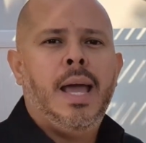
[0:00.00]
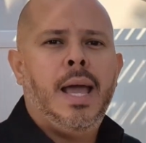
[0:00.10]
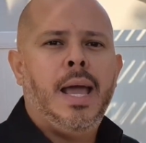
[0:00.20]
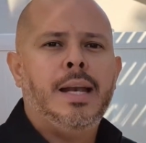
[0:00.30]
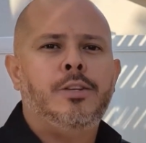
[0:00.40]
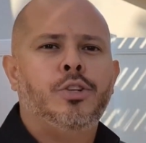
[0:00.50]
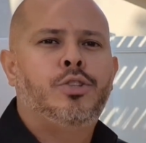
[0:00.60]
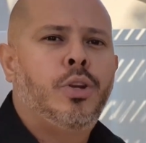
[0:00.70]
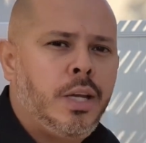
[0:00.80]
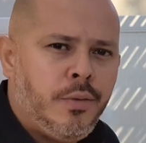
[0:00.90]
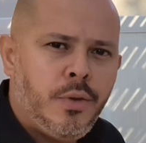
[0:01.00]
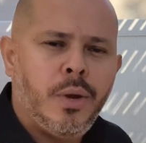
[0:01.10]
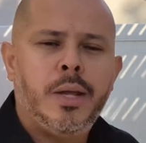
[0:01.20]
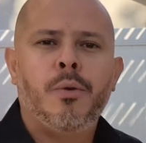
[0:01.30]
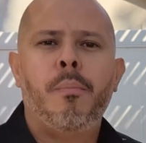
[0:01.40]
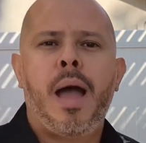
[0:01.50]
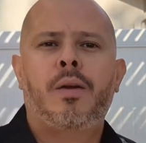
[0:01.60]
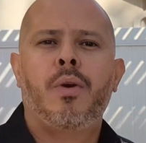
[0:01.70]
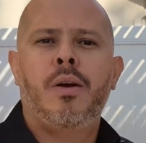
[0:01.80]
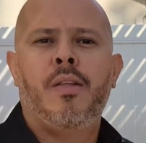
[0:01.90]
And just to give you a little
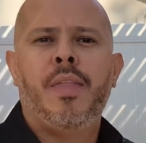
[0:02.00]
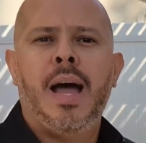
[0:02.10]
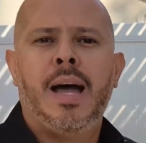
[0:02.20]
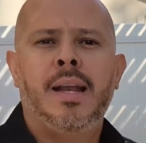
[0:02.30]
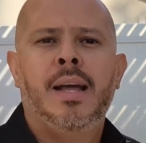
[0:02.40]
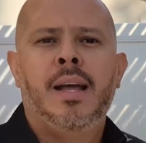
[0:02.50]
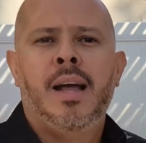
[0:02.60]
background on that,